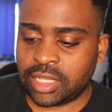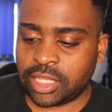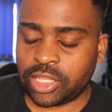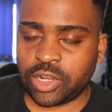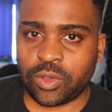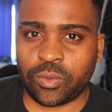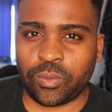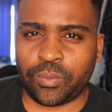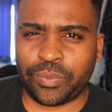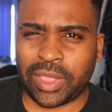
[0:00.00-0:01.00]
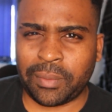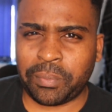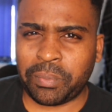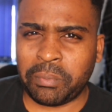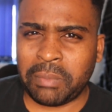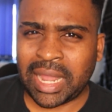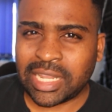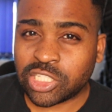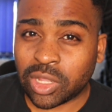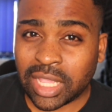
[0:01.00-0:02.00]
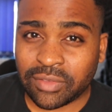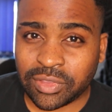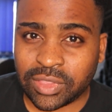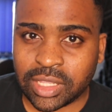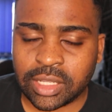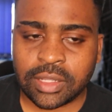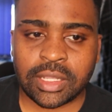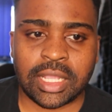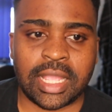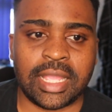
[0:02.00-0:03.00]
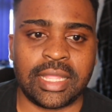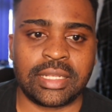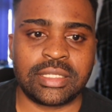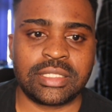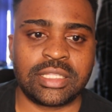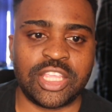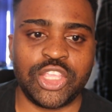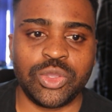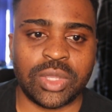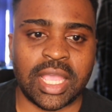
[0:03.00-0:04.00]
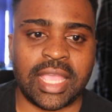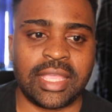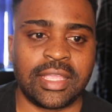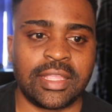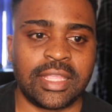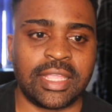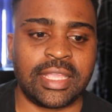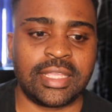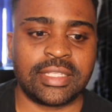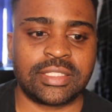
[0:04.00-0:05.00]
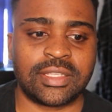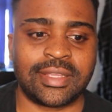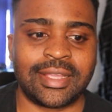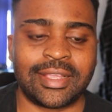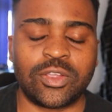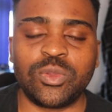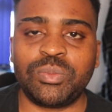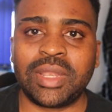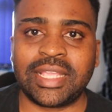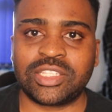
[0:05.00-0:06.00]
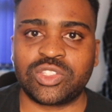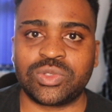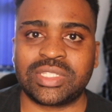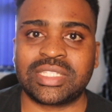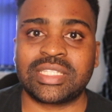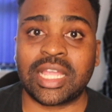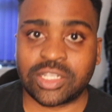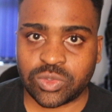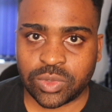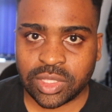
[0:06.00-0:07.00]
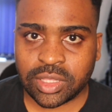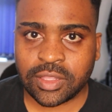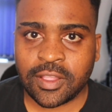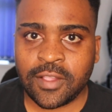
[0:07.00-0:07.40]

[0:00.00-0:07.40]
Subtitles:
you know, that money's not everything, and the UK is a good place to start with,